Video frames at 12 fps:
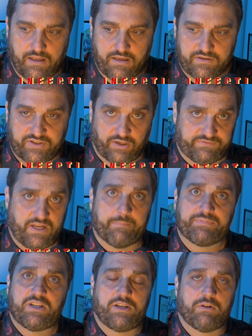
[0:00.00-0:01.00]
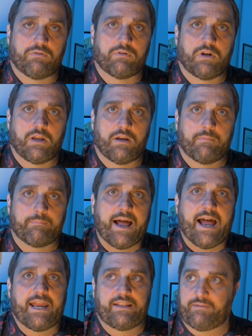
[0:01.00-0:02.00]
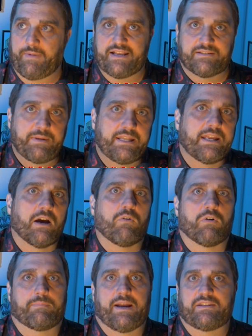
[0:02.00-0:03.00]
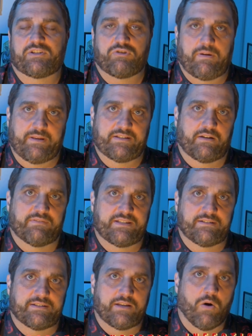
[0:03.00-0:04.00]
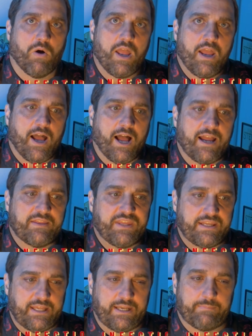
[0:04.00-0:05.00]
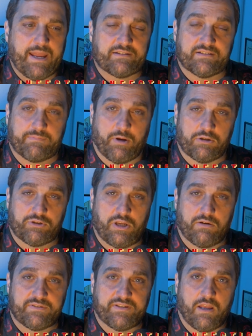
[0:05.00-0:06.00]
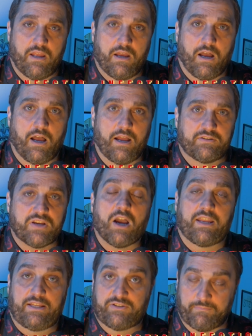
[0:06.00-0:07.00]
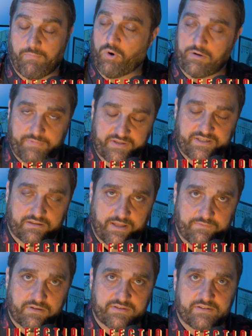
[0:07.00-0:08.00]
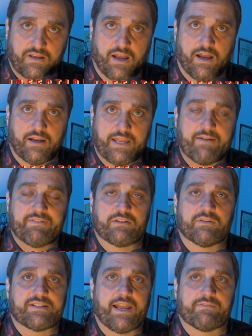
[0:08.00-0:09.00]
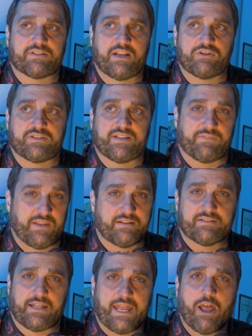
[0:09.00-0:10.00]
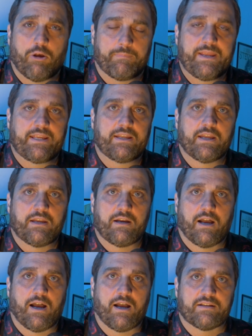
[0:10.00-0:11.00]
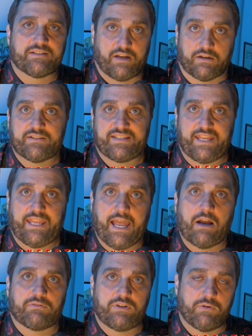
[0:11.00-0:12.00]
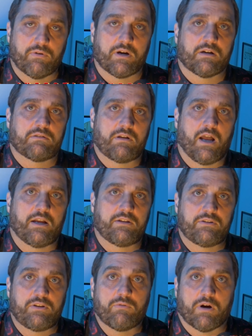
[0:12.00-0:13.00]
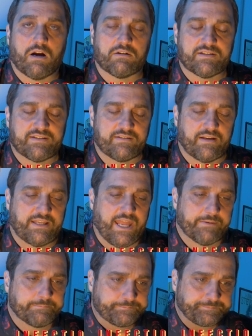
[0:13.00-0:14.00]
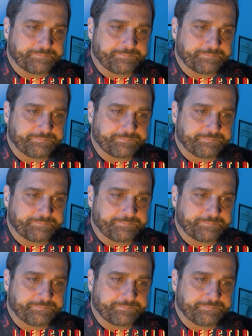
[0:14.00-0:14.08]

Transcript: served up to you by the mass media or by the streaming services. So I think getting back to smaller shows, talking to more music lovers, having those conversations, I think is going to help me start seeking out newer artists again.